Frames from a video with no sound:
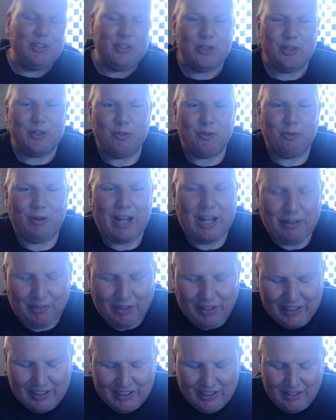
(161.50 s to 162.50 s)
Cole
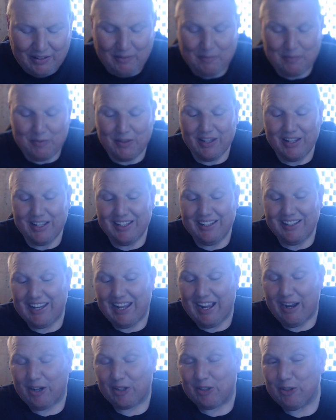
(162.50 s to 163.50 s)
Radrick.
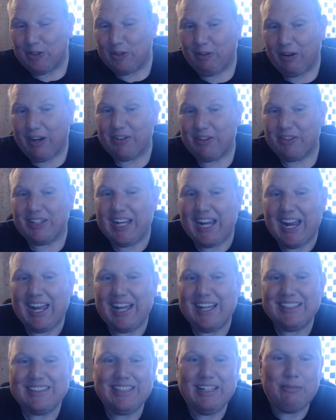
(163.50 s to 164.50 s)
Now, Cole Radrick
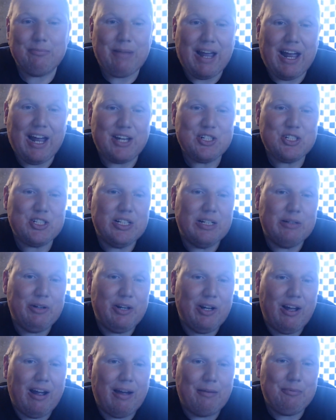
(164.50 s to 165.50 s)
has a match coming
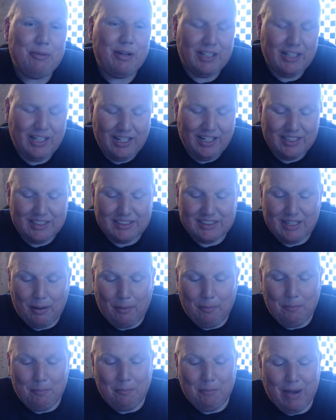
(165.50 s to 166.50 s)
up against
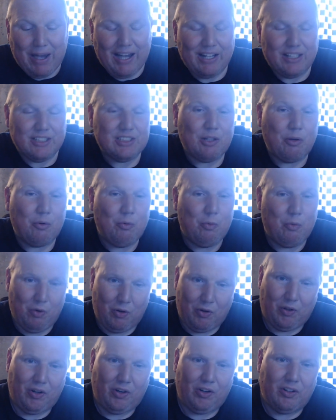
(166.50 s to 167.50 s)
Mance
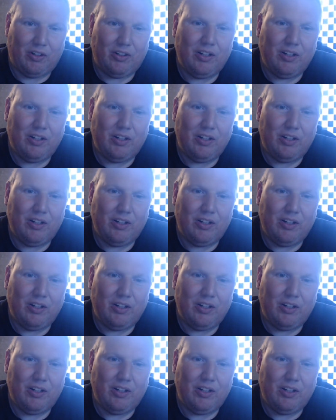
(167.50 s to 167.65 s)
Warner.